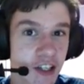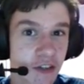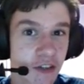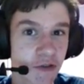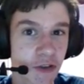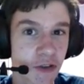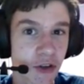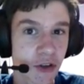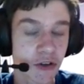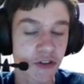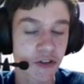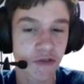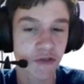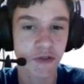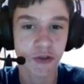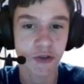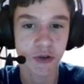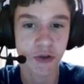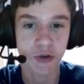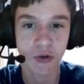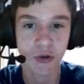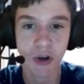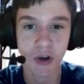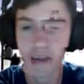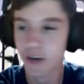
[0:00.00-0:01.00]
for those of you
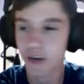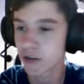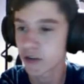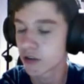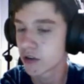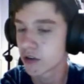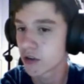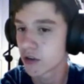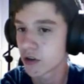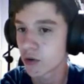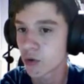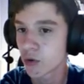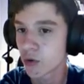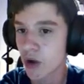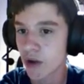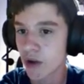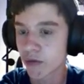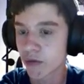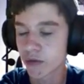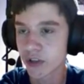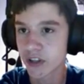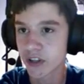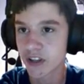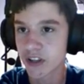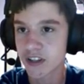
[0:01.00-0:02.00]
who haven't
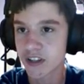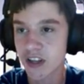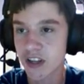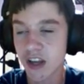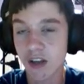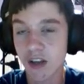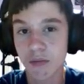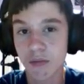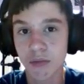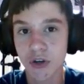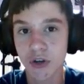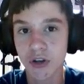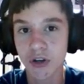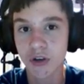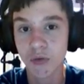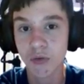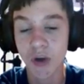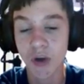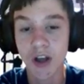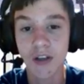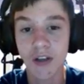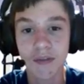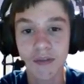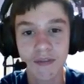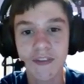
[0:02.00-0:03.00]
read the second book,
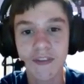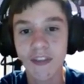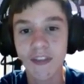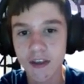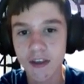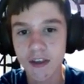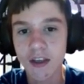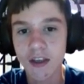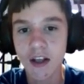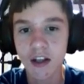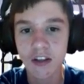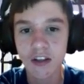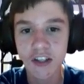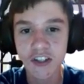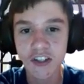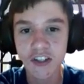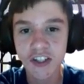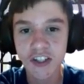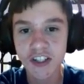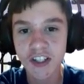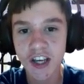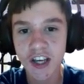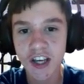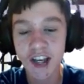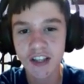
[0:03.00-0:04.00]
well. Let's just
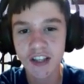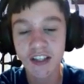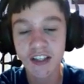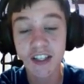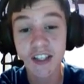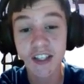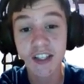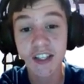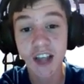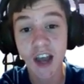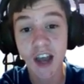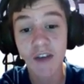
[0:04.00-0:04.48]
say this is kind